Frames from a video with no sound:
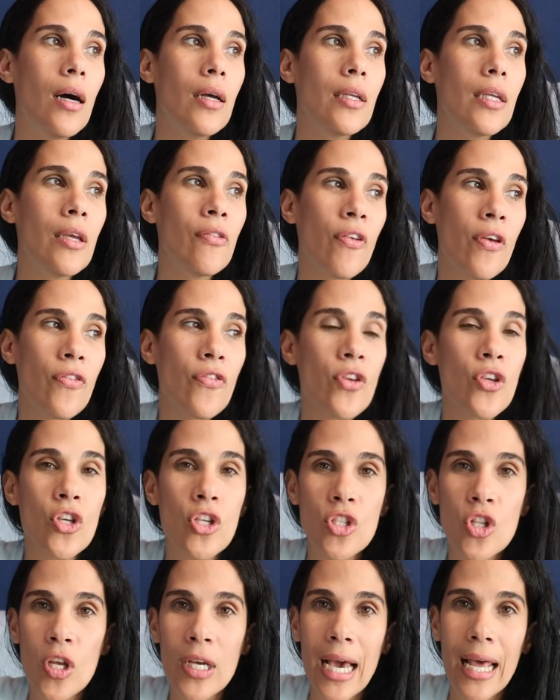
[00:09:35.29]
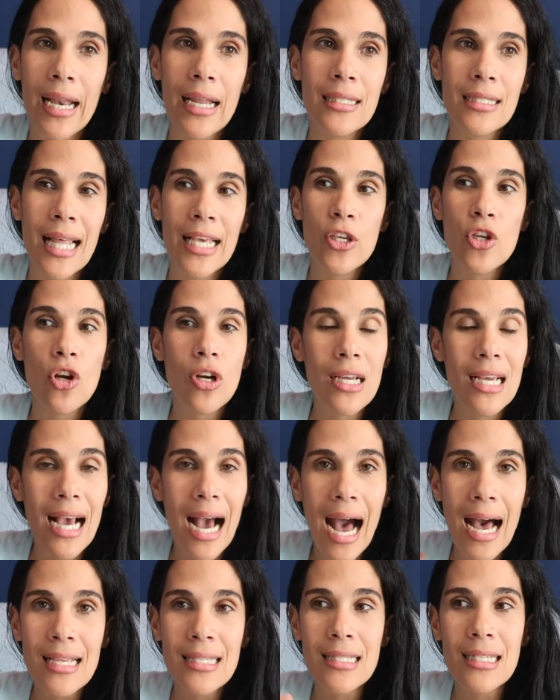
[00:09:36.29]
If, if you just look at it, it's like you're
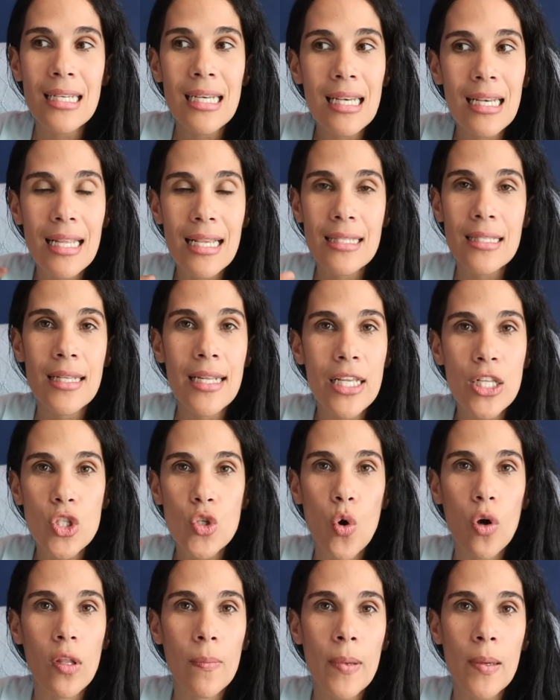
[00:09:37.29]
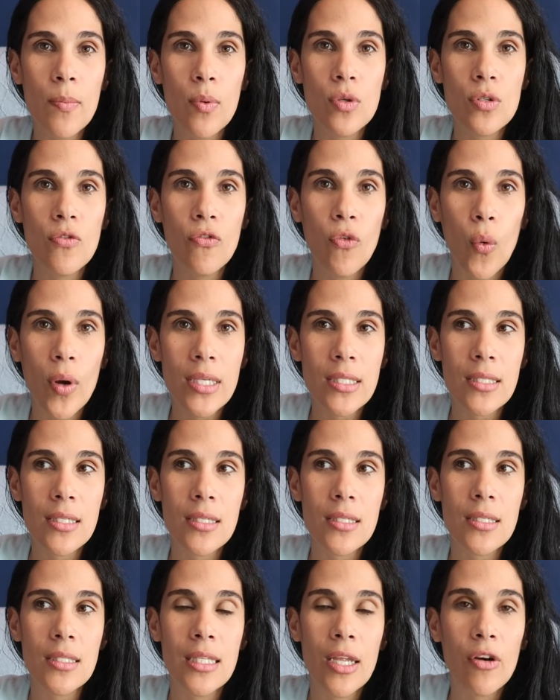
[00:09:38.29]
constantly listening to other people's
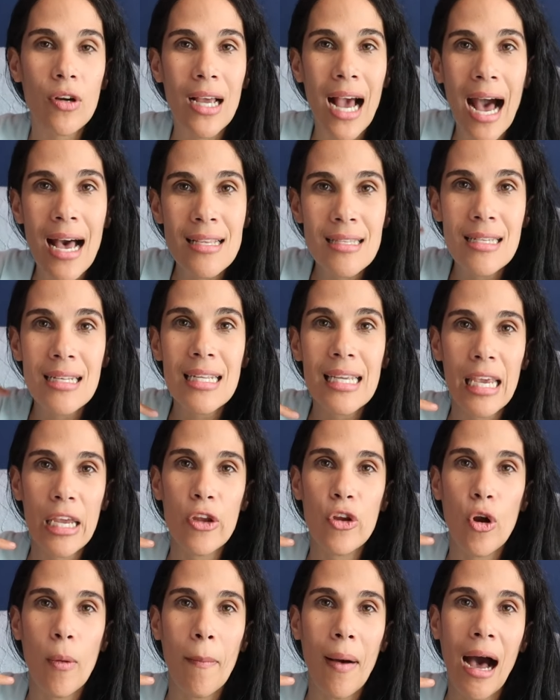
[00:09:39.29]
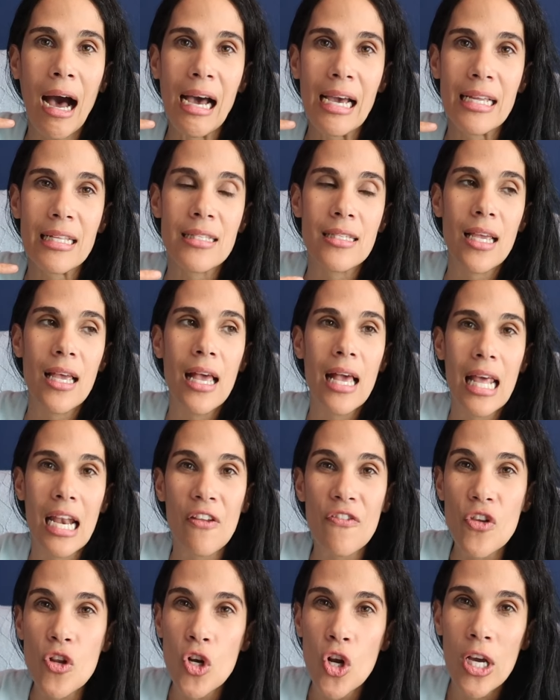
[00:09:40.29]
voices. They're constantly in your mind. And
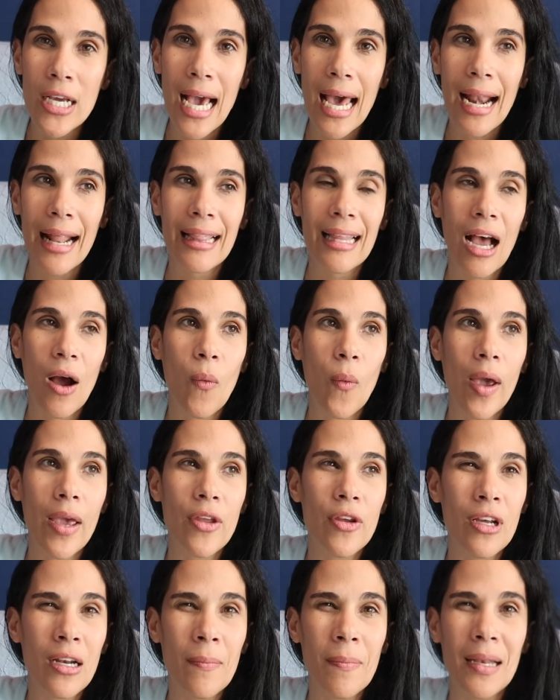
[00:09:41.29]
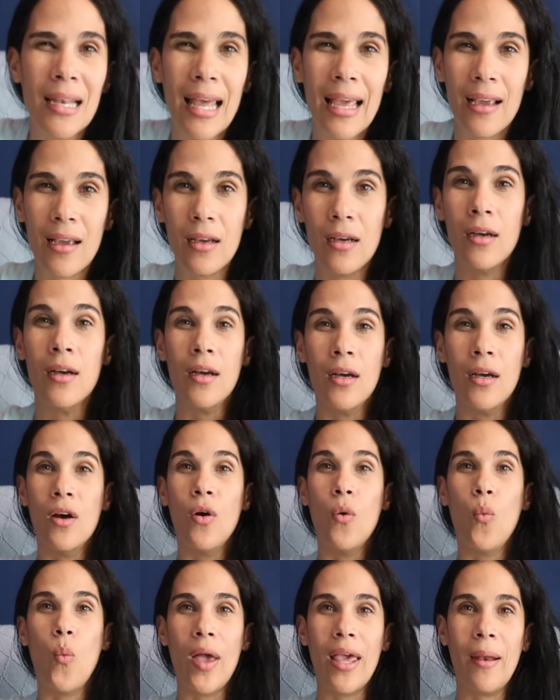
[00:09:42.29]
if you look at it that way, you're going to be like,
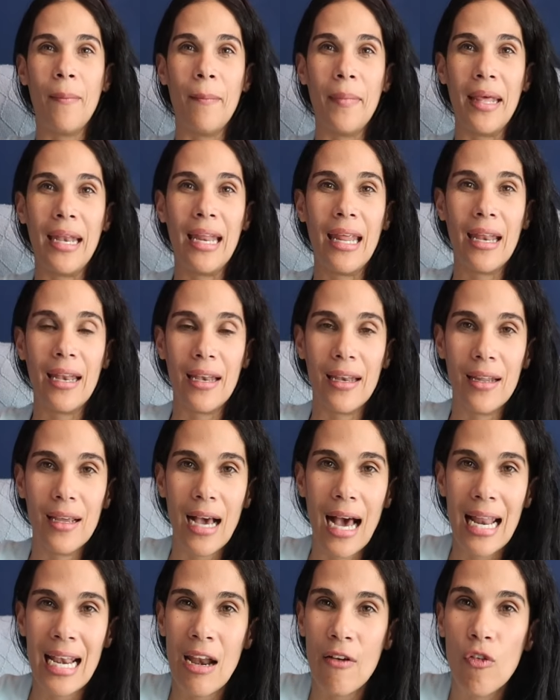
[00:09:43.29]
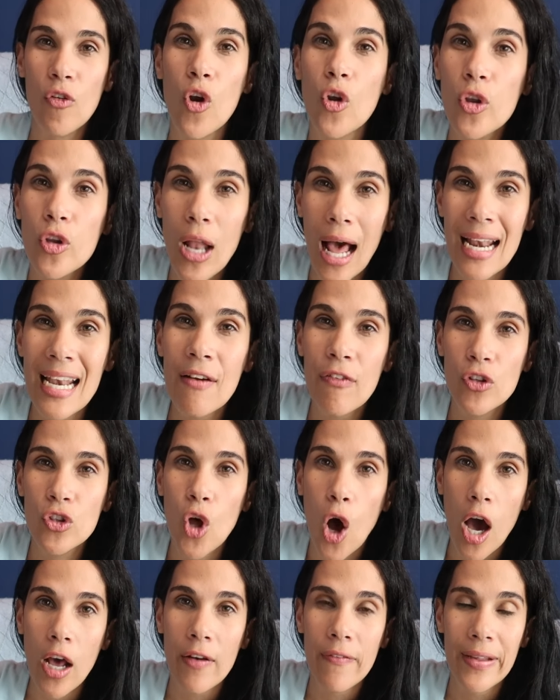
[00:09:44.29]
wait a minute. I never, I never
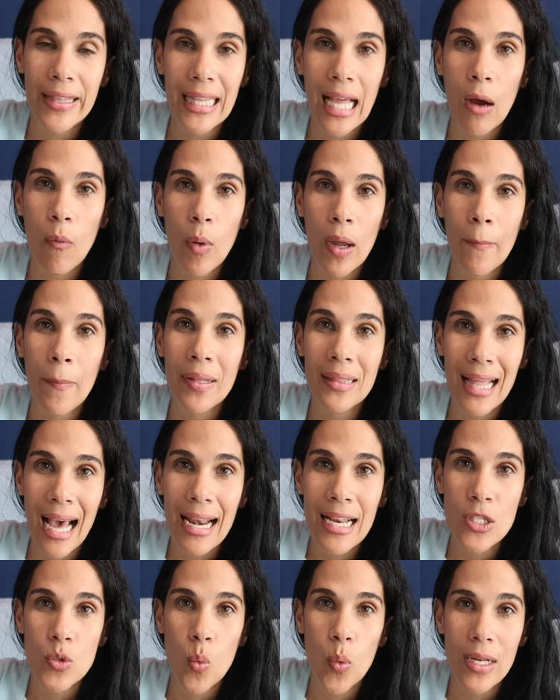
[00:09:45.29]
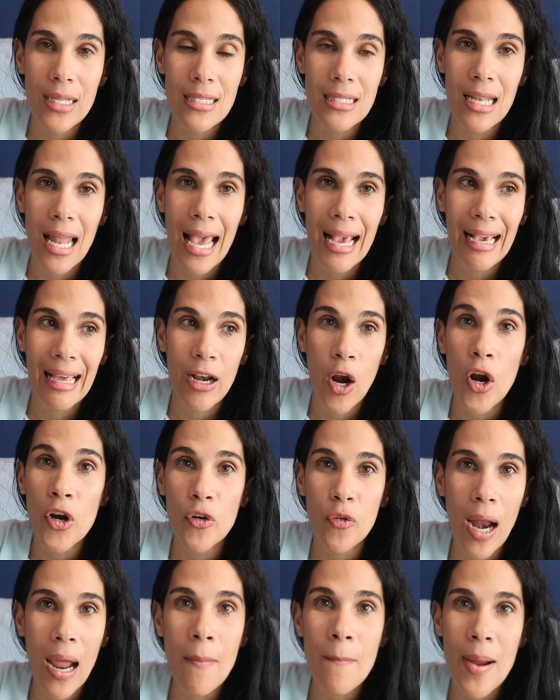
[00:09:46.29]
thought of it that way, but that is what it's like. And our
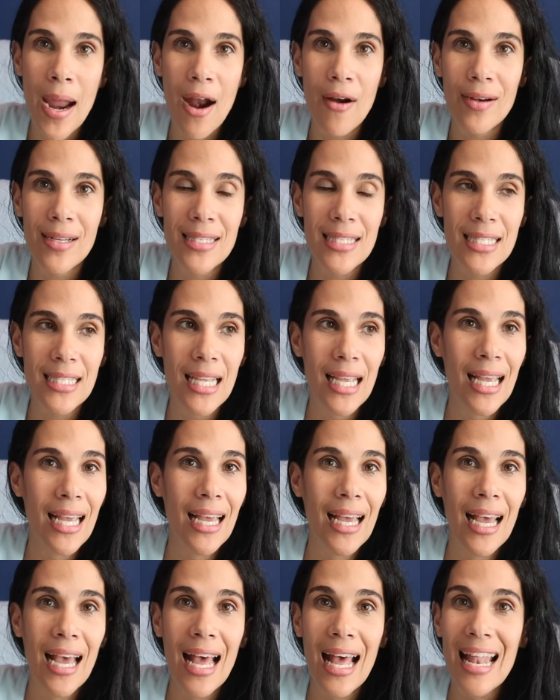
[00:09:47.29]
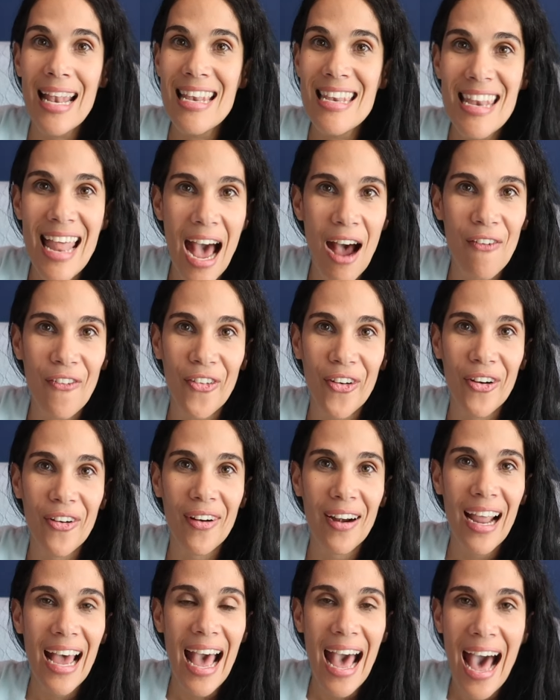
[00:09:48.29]
grandparents
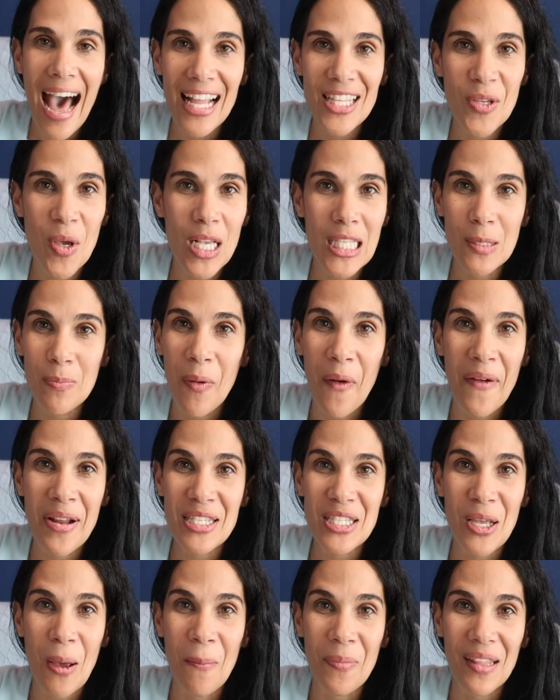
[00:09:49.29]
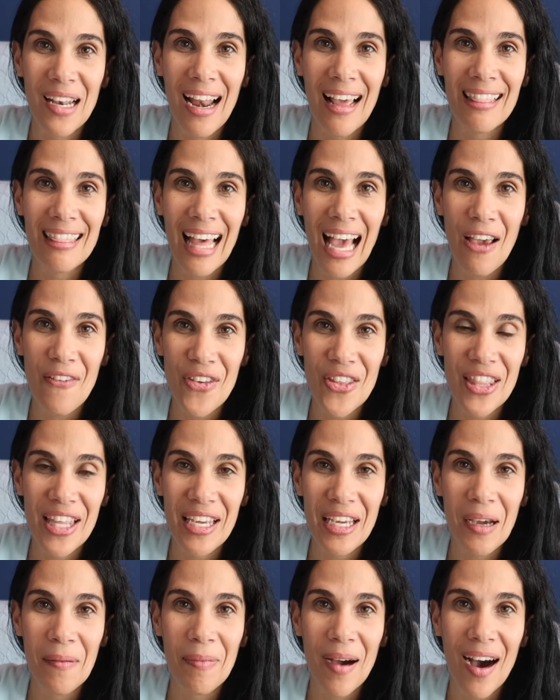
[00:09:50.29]
never had to experience something like that if you
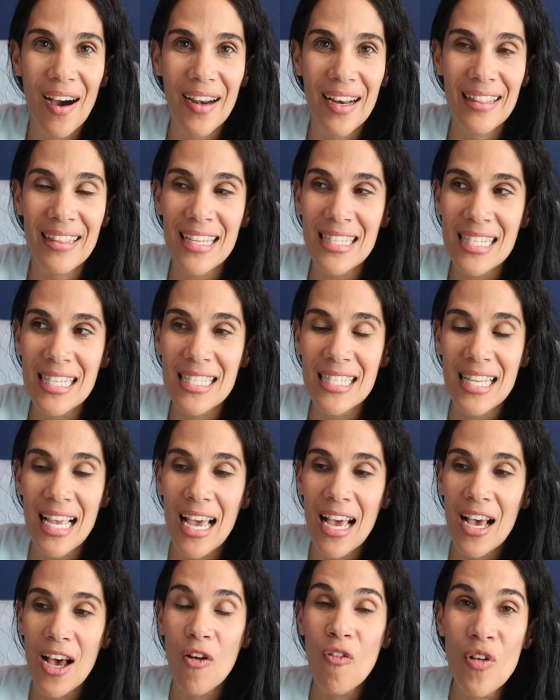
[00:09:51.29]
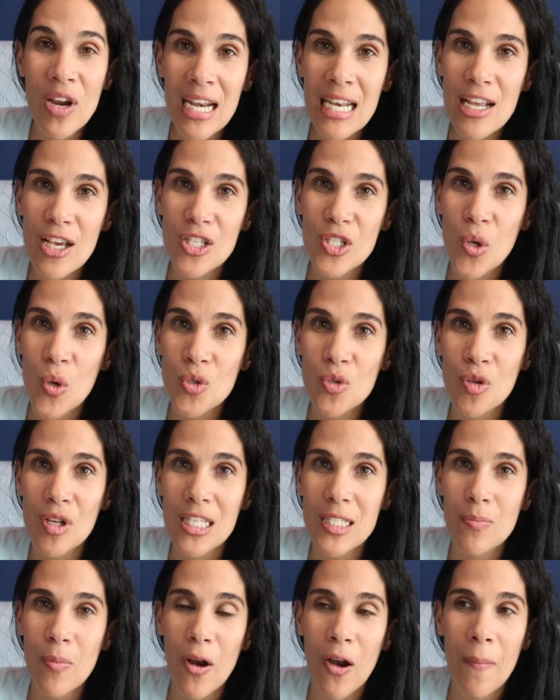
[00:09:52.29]
think about it. This is really a social
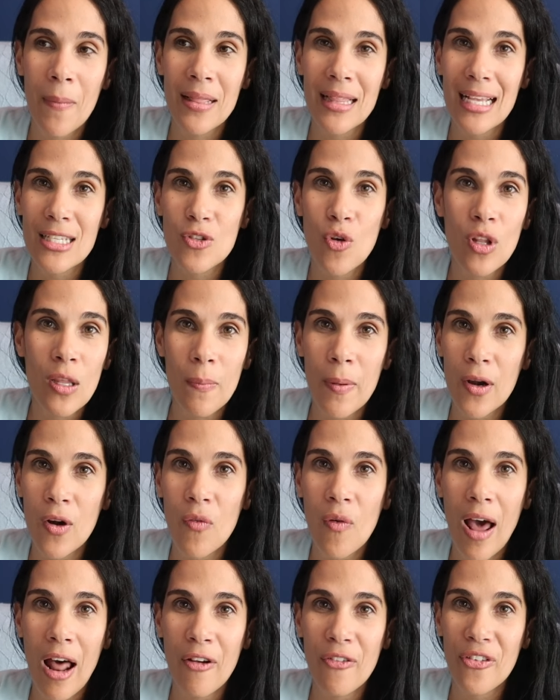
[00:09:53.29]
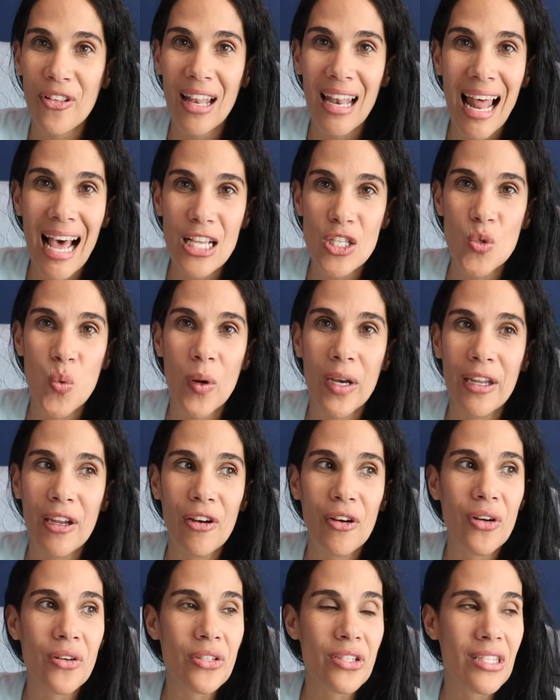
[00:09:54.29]
experiment that's only been around for the last 20
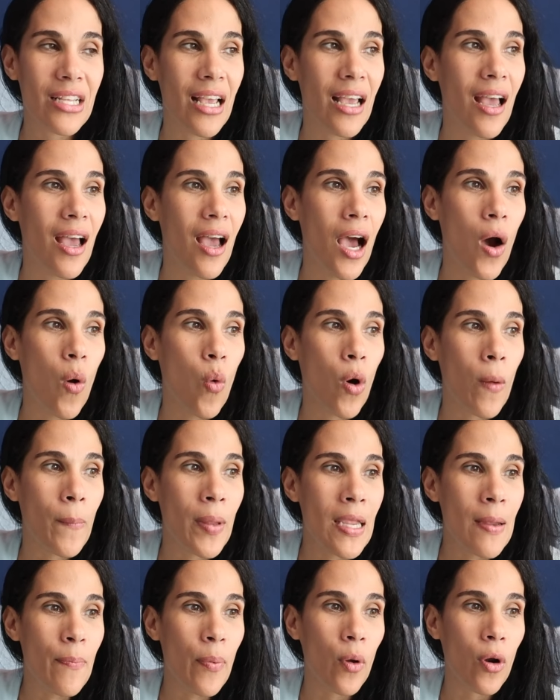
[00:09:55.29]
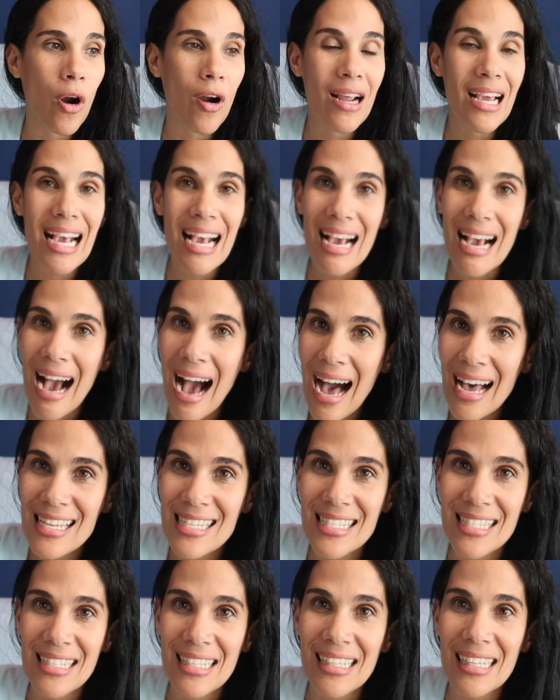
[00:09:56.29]
years where people are
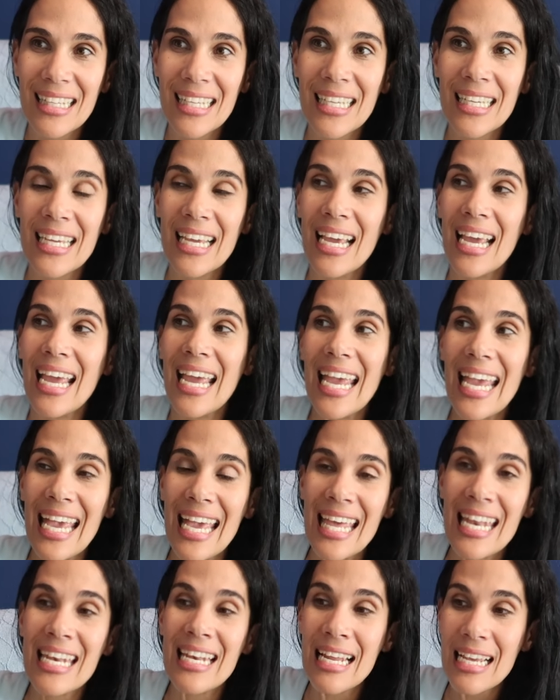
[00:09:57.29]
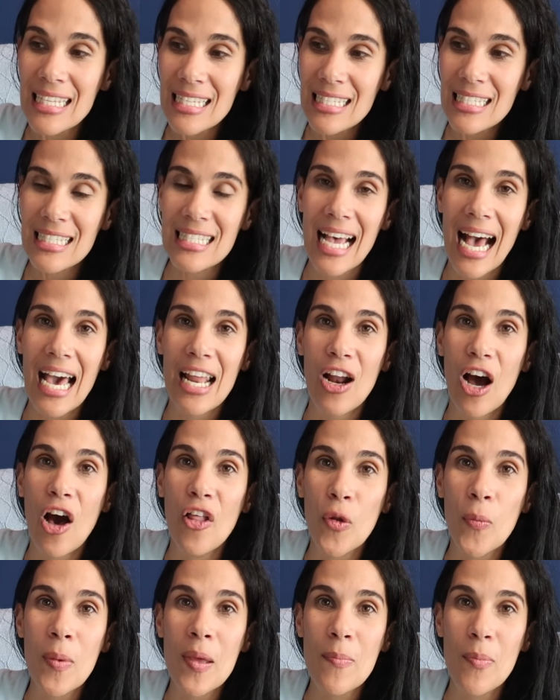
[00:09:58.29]
constantly inside
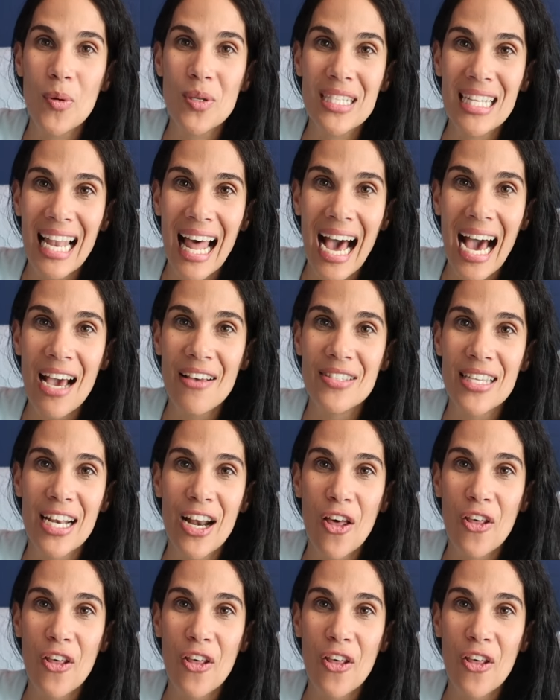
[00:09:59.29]
other people's lives and